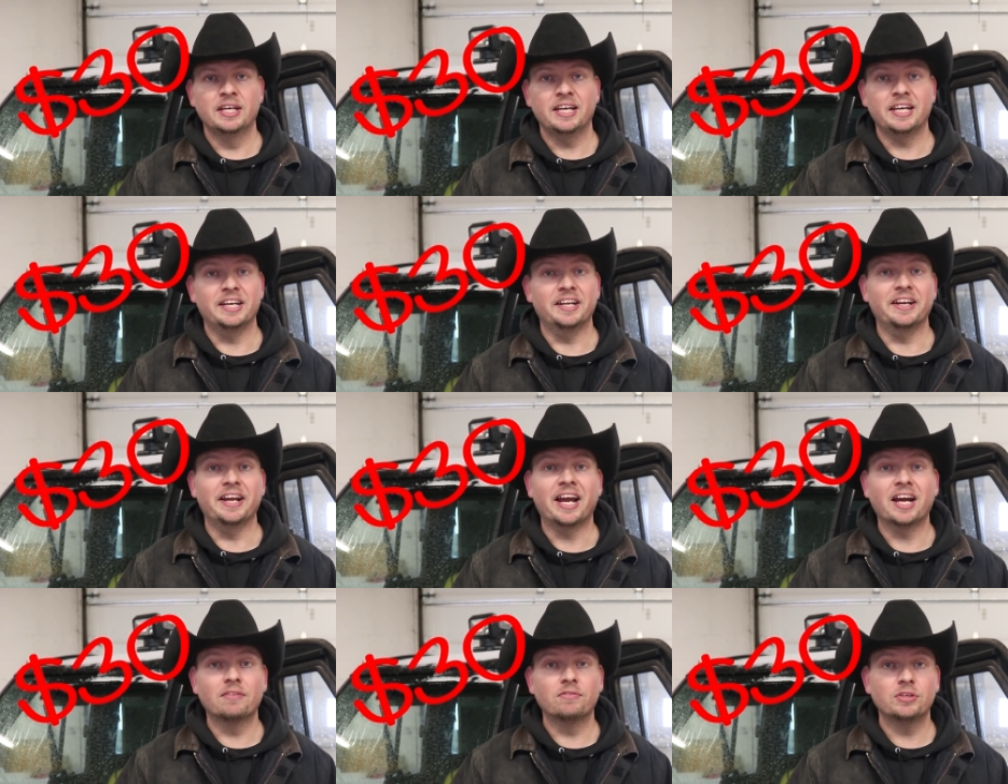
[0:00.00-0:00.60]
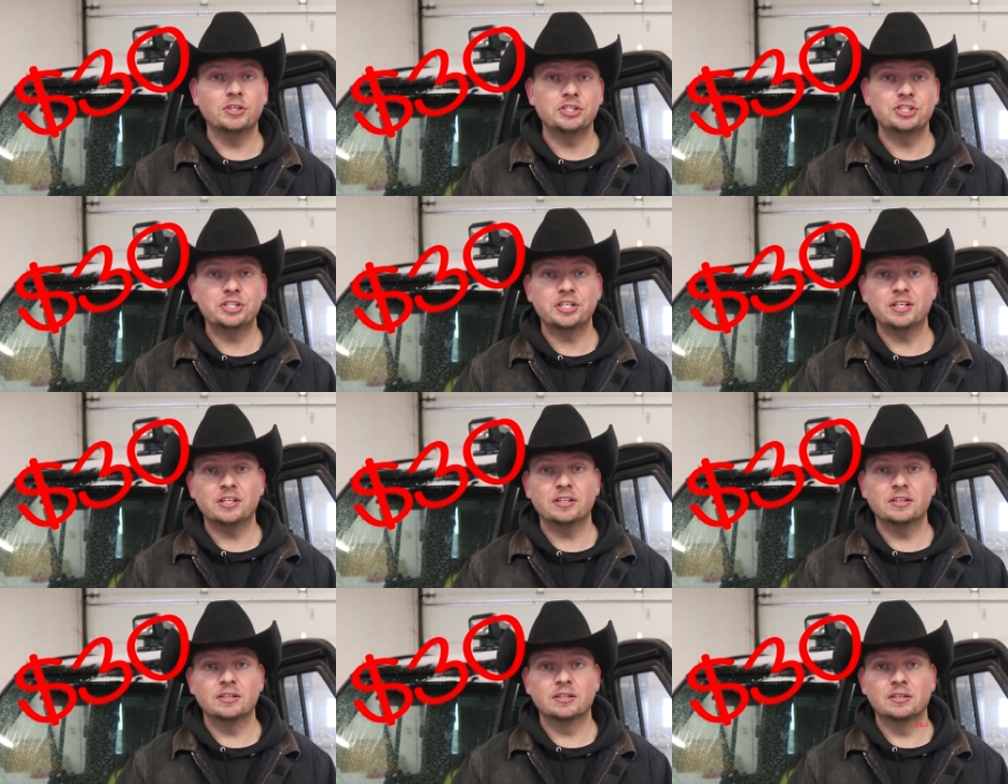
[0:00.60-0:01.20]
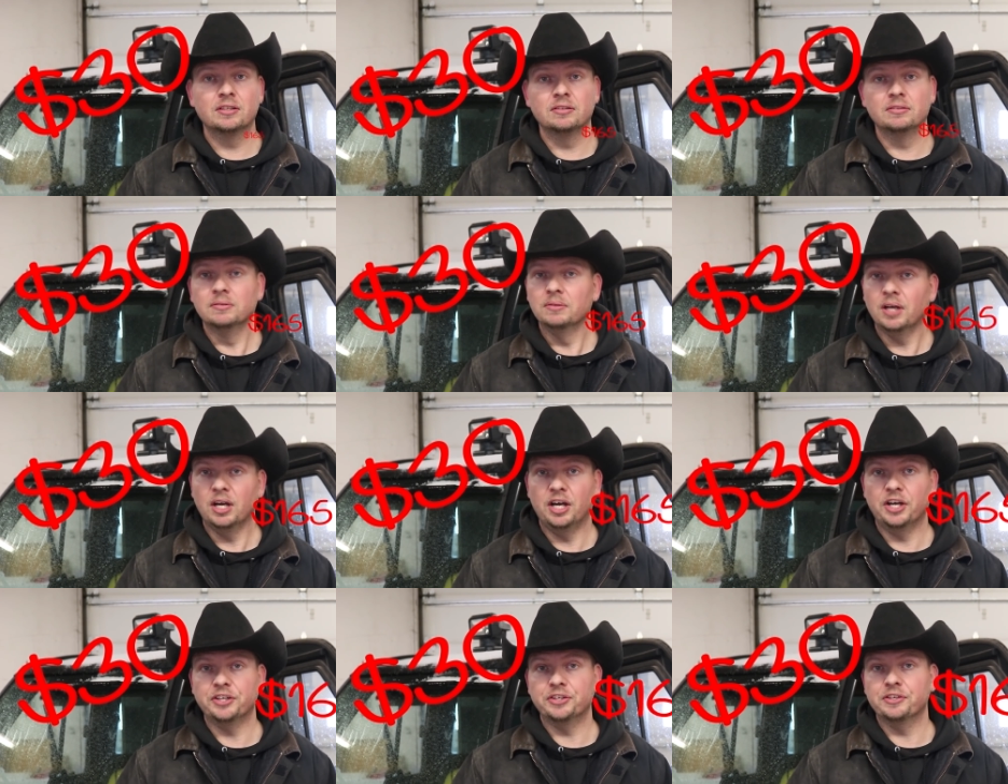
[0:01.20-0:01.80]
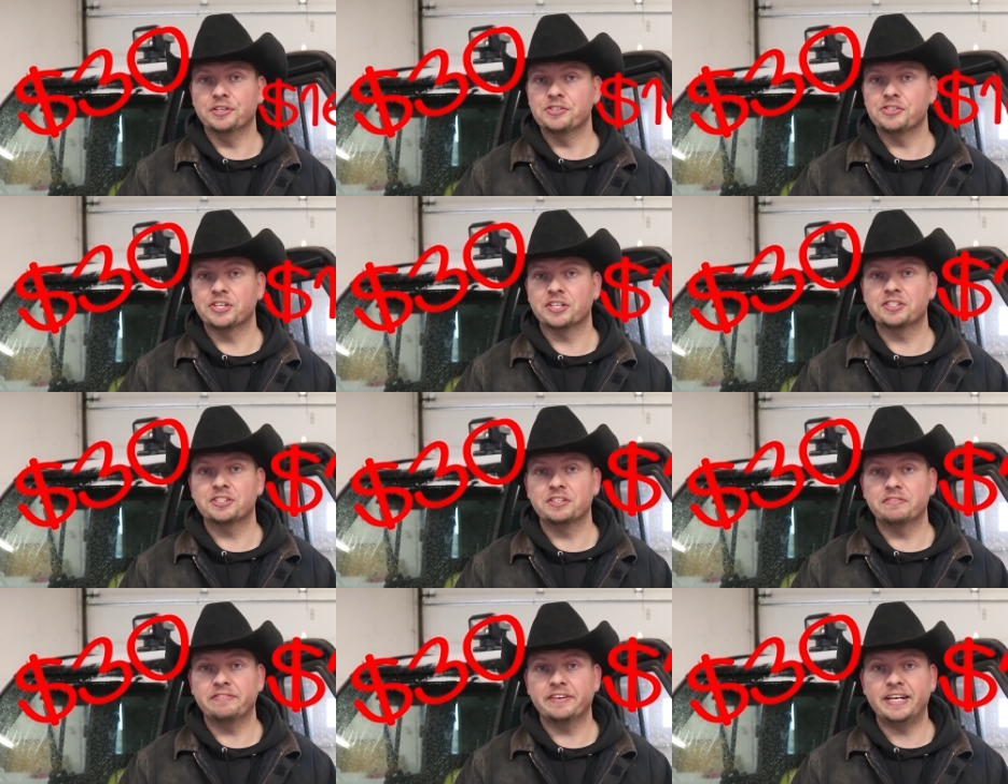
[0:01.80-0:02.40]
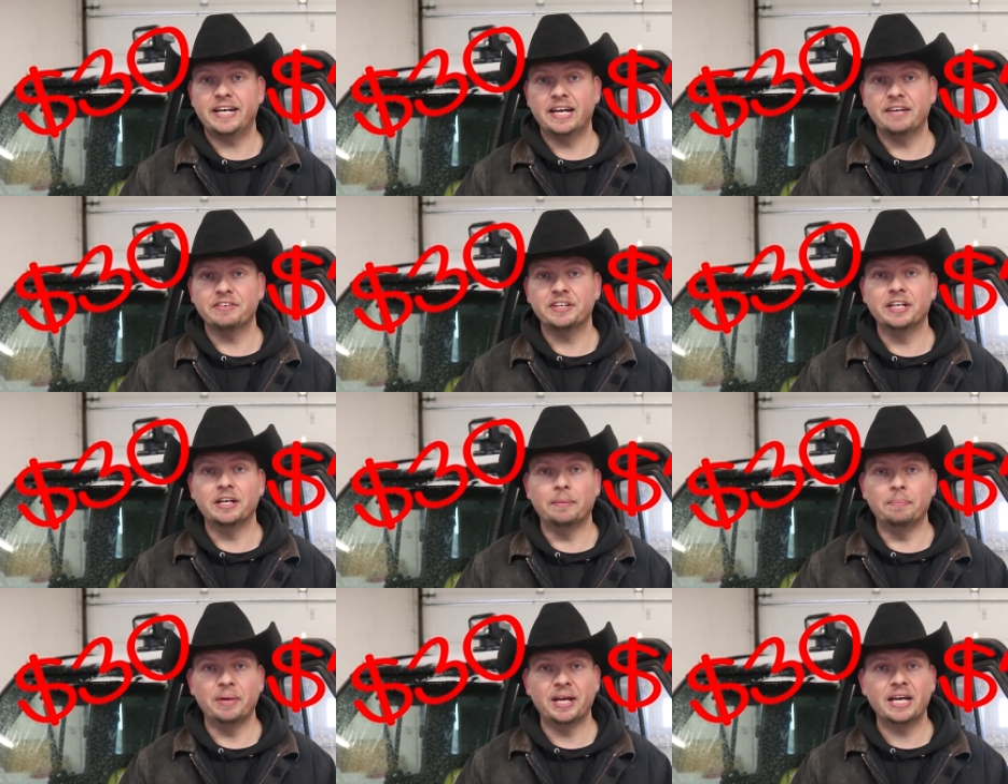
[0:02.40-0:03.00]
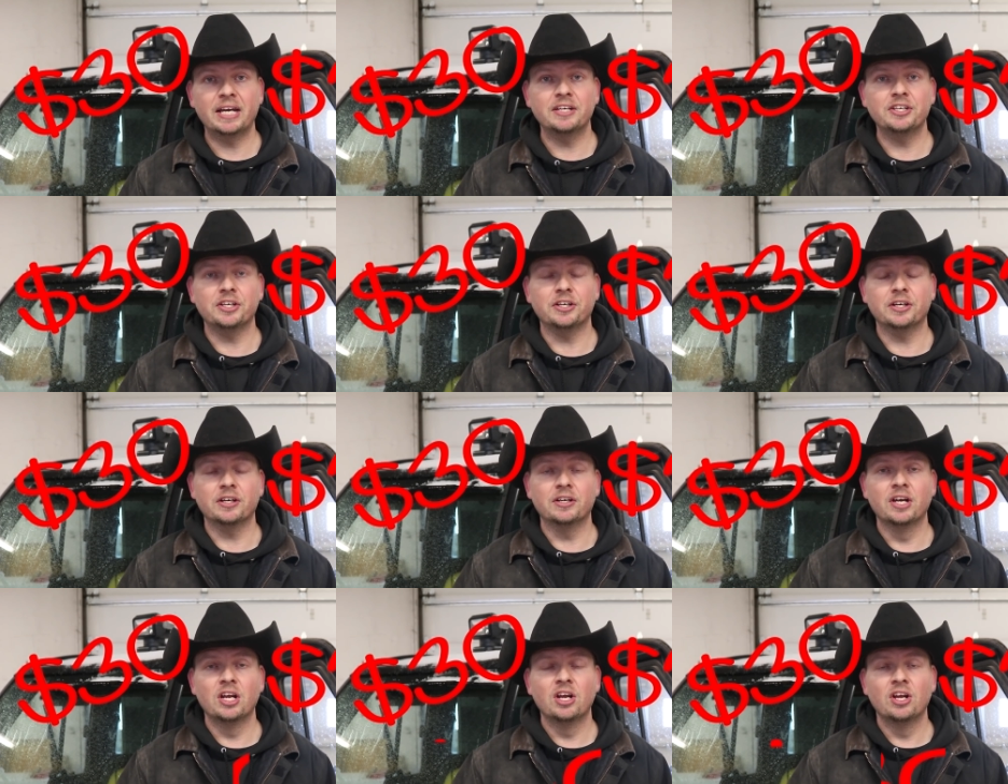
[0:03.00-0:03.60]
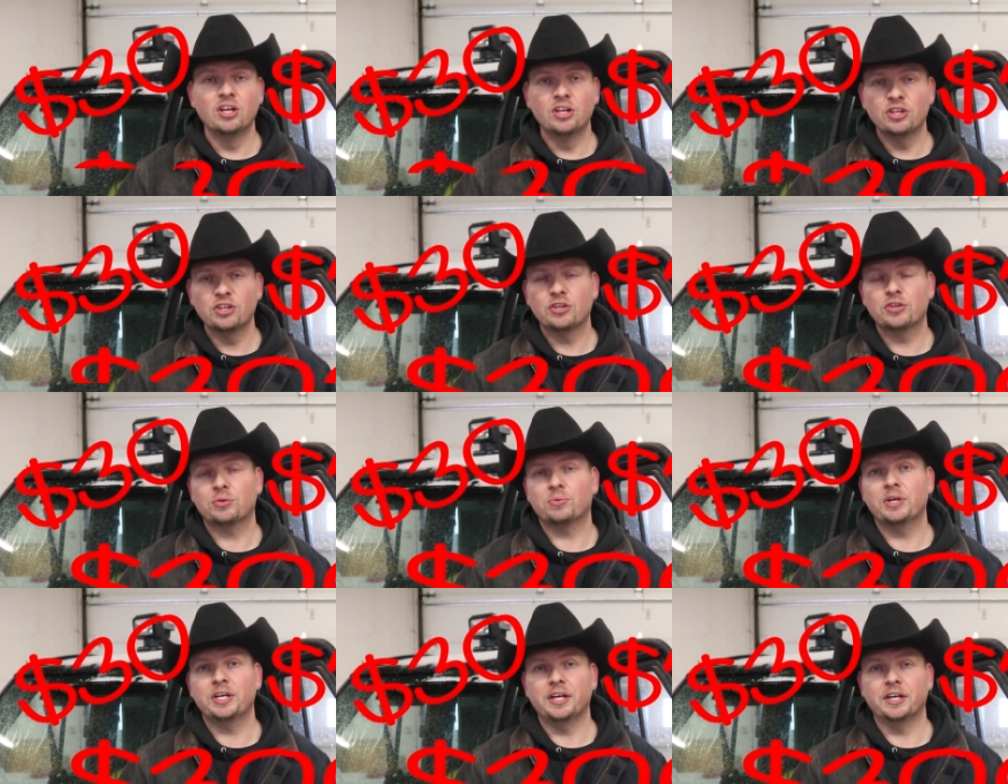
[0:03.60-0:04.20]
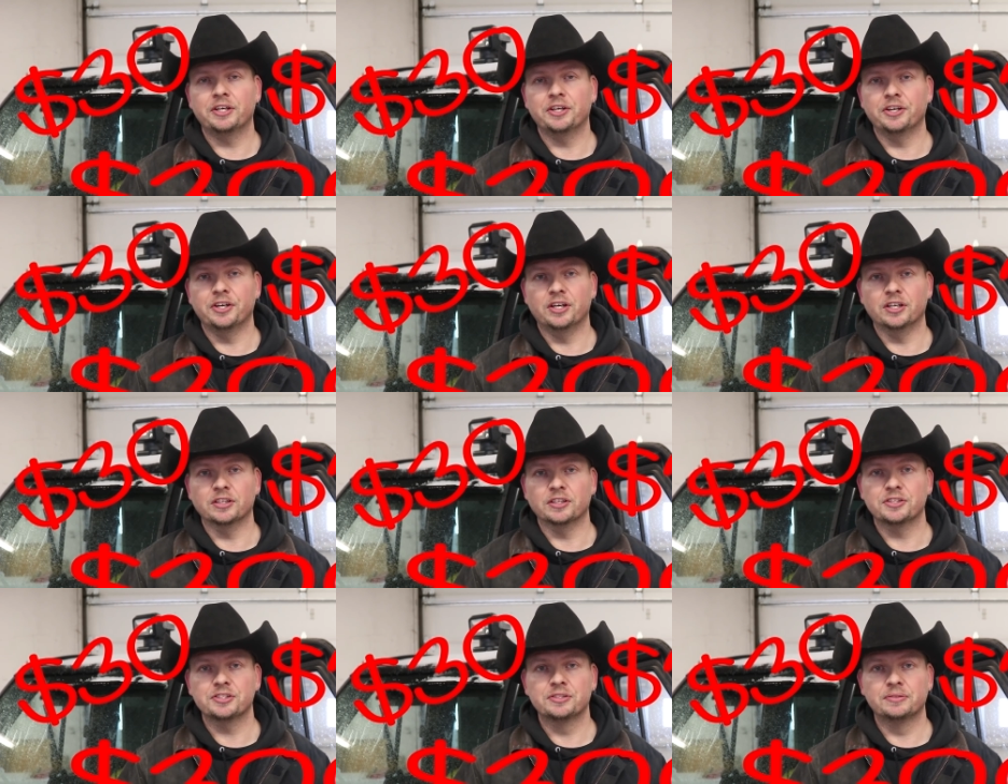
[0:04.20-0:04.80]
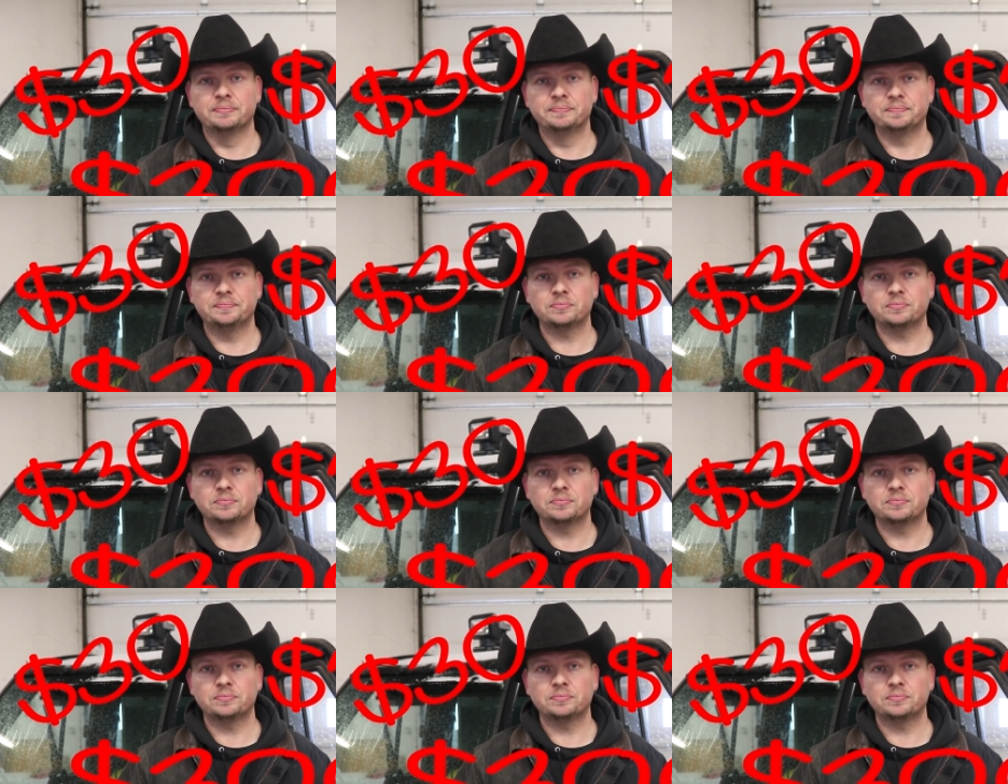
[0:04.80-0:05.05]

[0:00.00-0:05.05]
In an average year, $165, and in a bad year, $300.